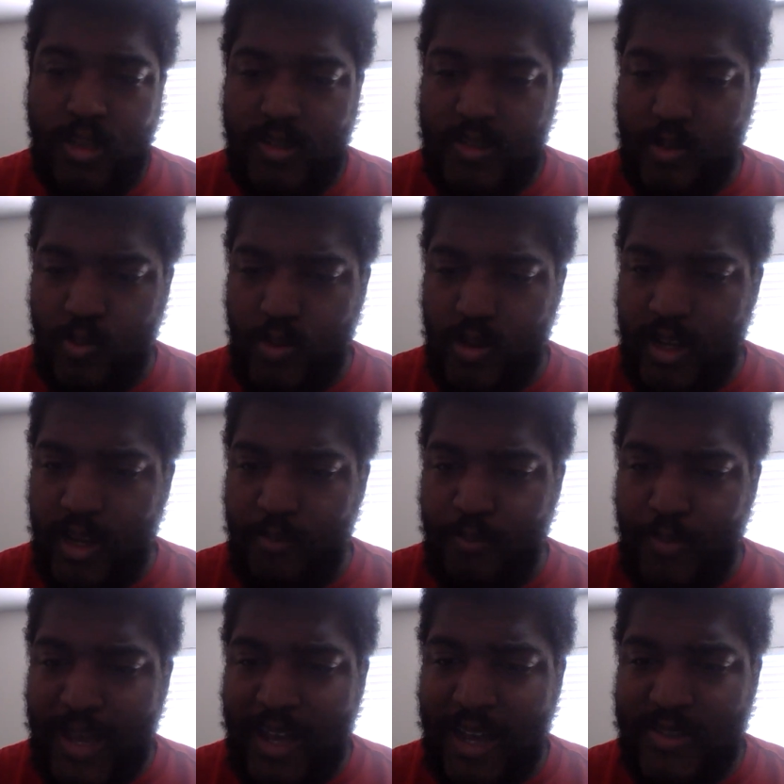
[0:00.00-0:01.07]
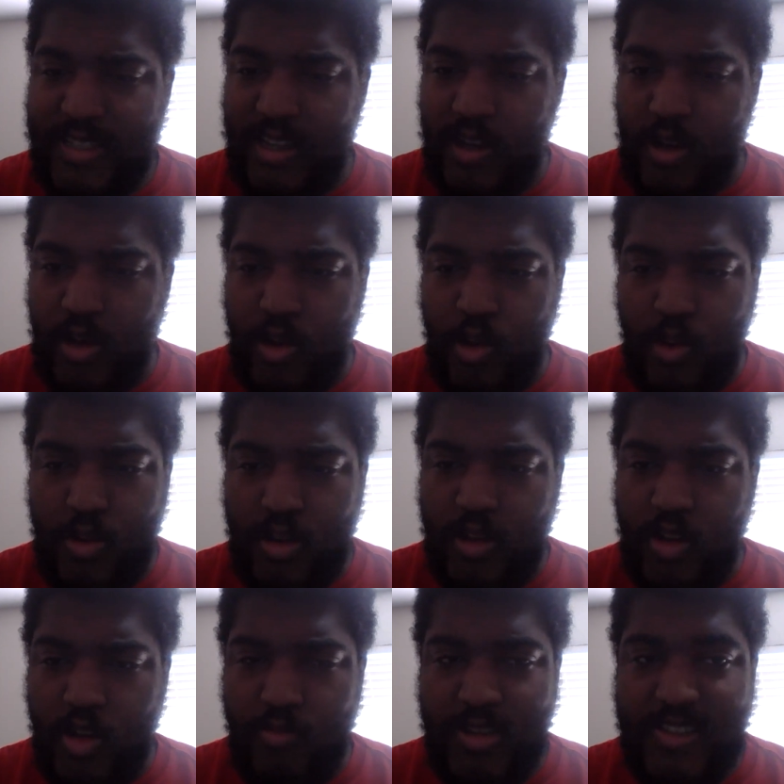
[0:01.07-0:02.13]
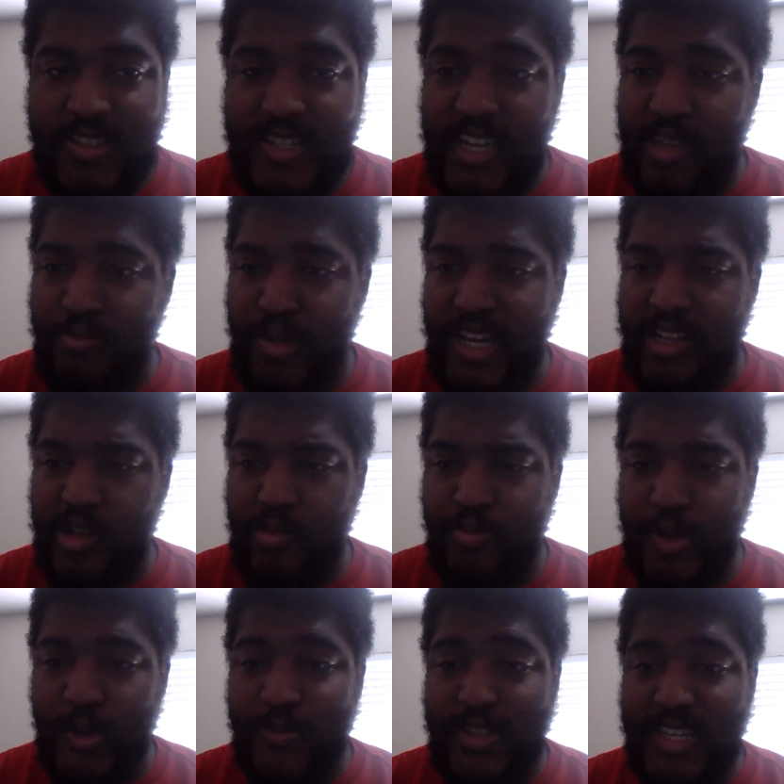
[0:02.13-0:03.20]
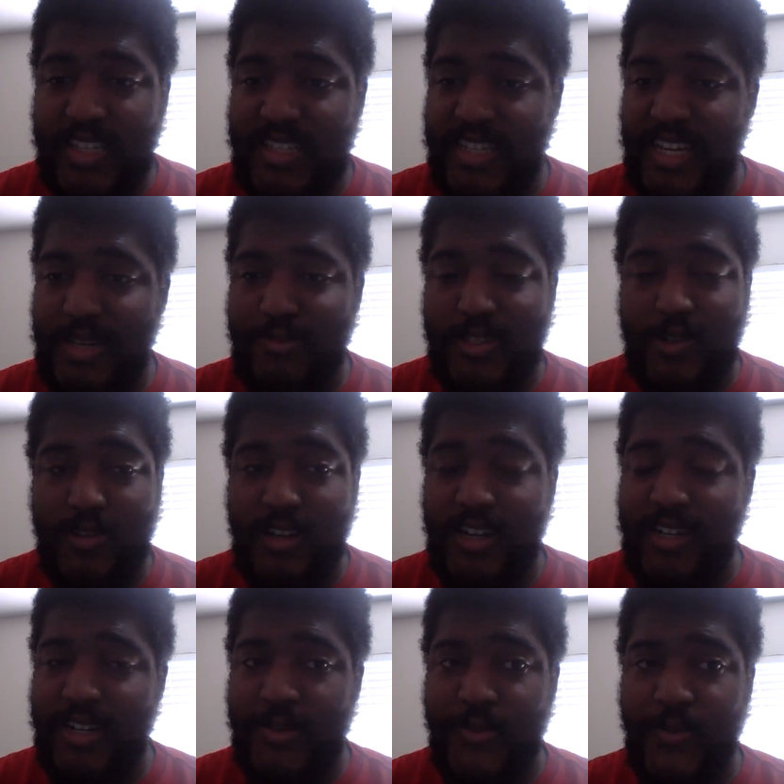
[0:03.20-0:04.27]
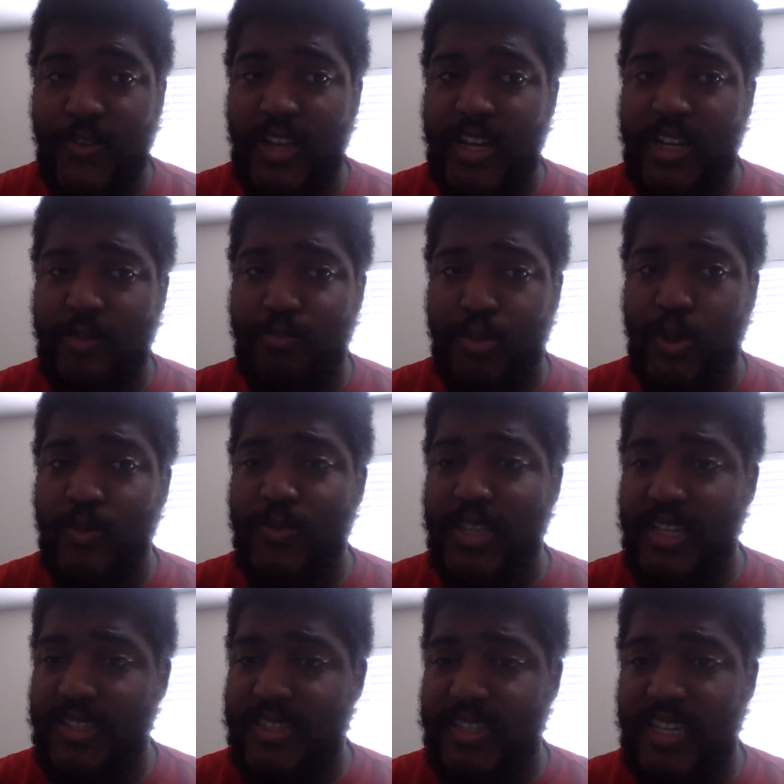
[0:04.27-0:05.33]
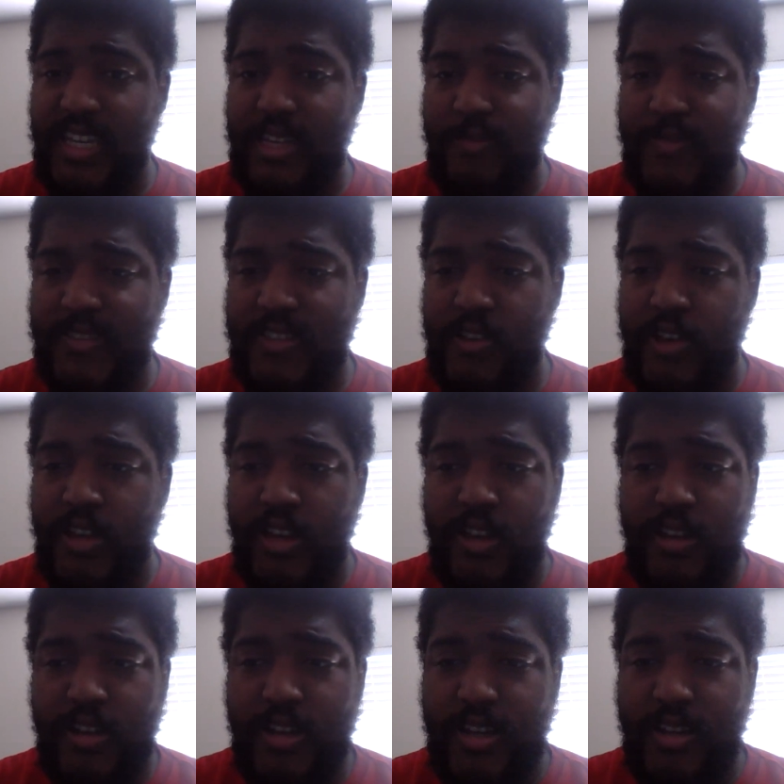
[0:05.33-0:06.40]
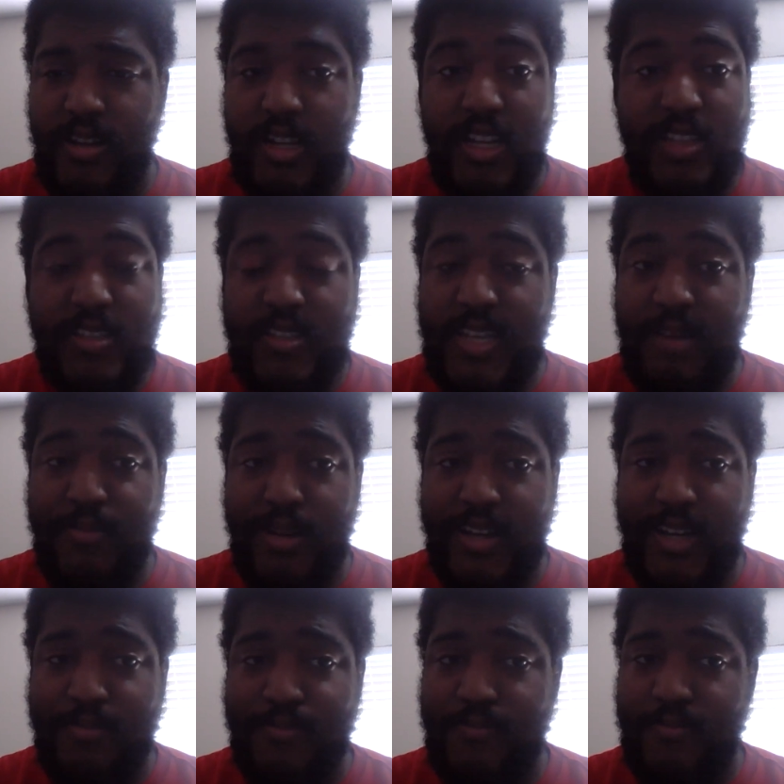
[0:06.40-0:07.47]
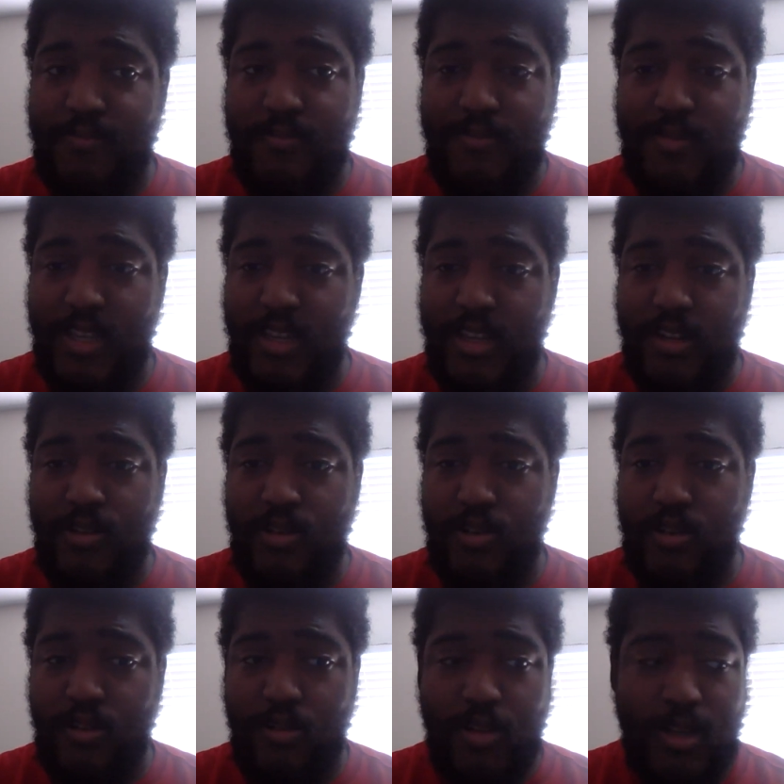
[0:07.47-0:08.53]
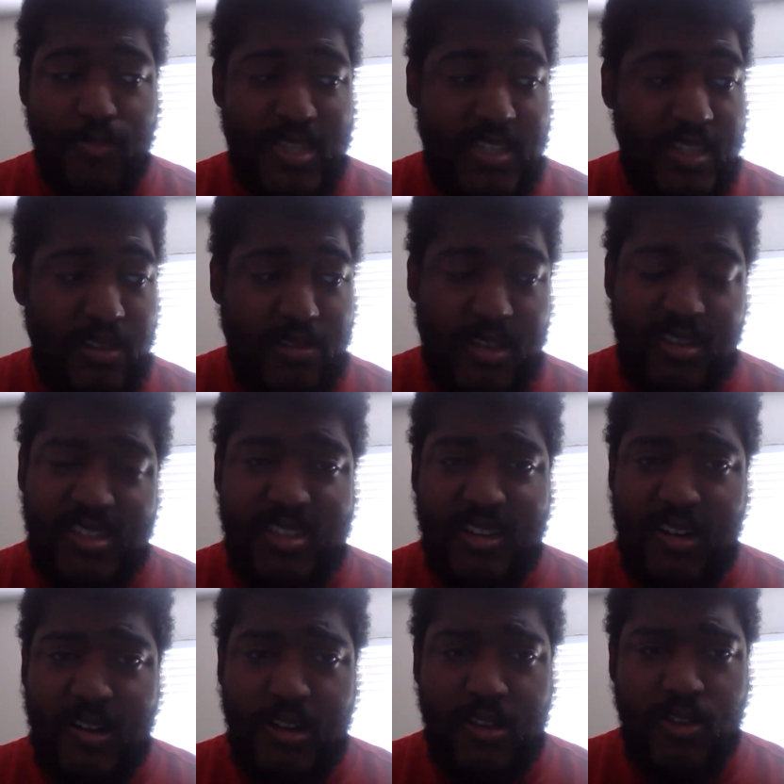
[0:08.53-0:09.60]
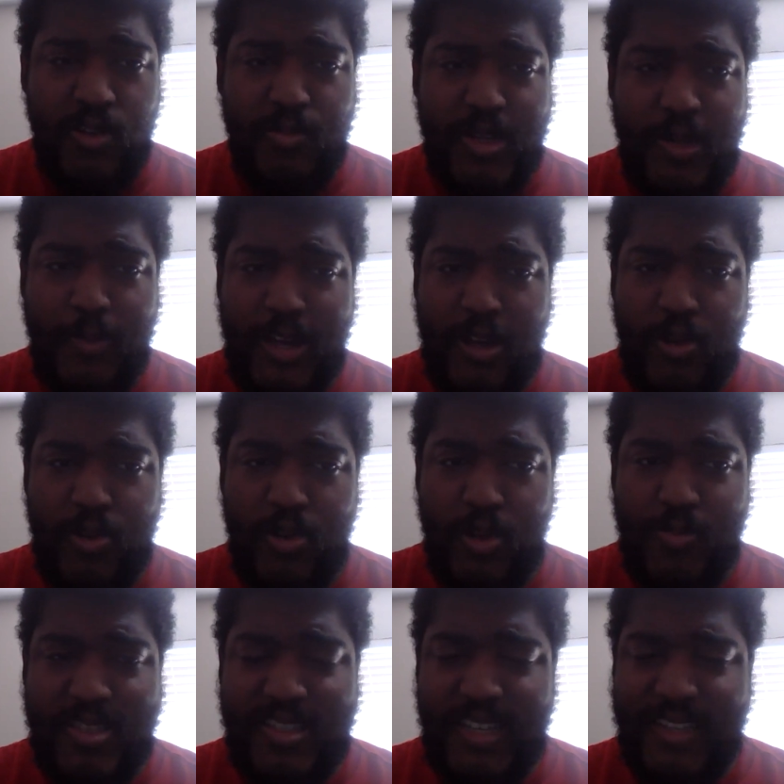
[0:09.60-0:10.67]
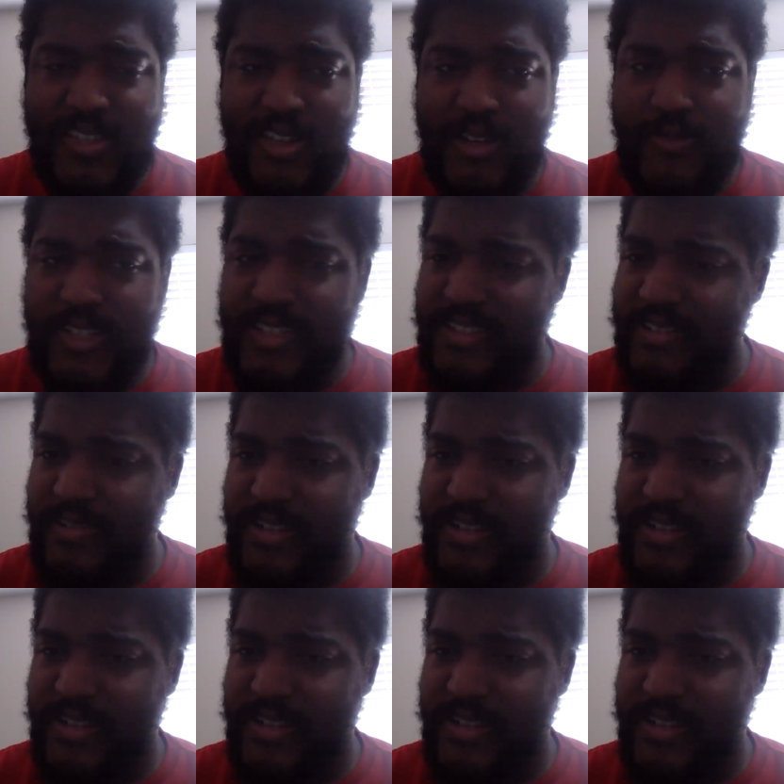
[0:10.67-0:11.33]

So what about Oklahoma State, Baylor. Both these teams are undefeated. Both these teams need to step it up. You know, I'm still concerned a little bit about Oklahoma State's offense. Their